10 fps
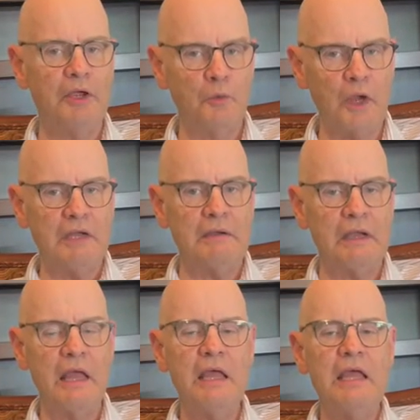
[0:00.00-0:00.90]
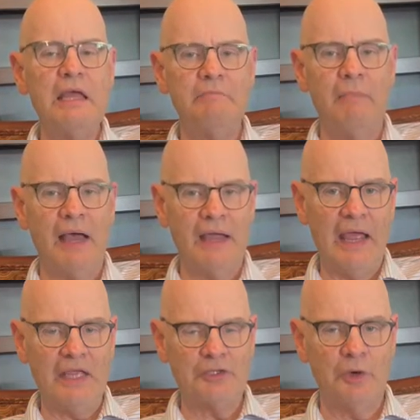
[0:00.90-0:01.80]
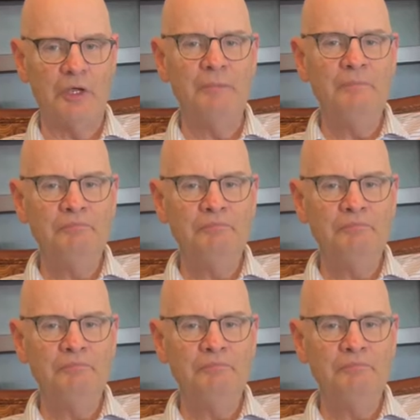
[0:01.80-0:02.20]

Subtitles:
written by Ezra.